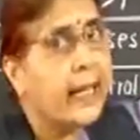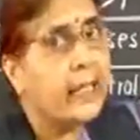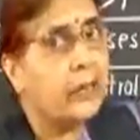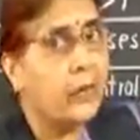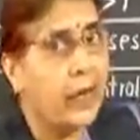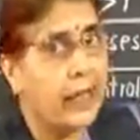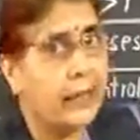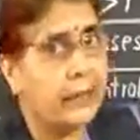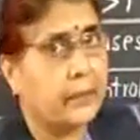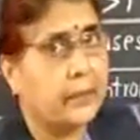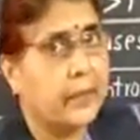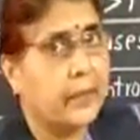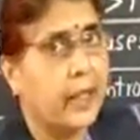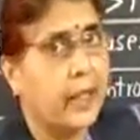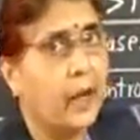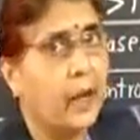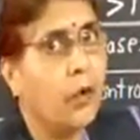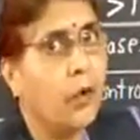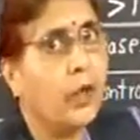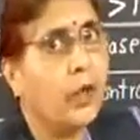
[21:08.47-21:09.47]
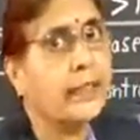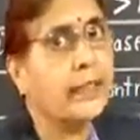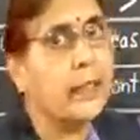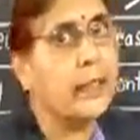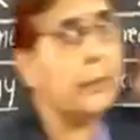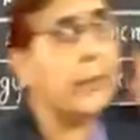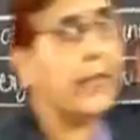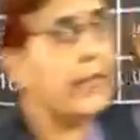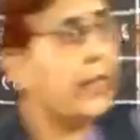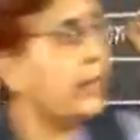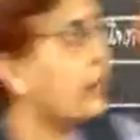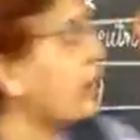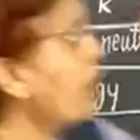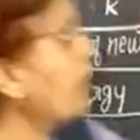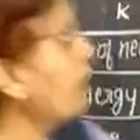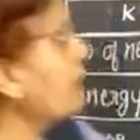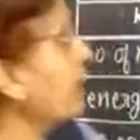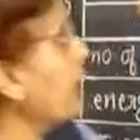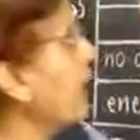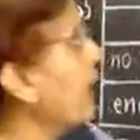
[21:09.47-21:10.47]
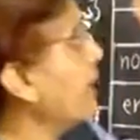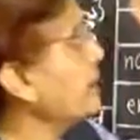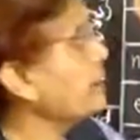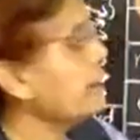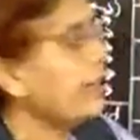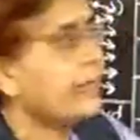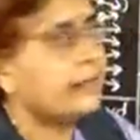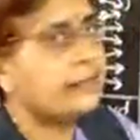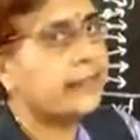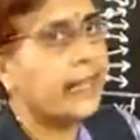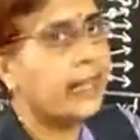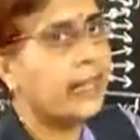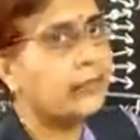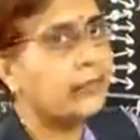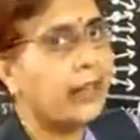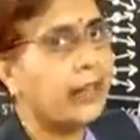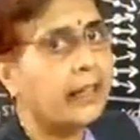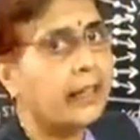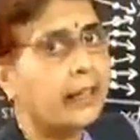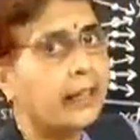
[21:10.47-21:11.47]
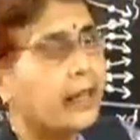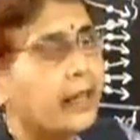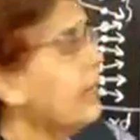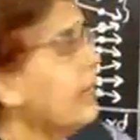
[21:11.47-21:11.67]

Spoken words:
than 1. What is the meaning of K is less than 1?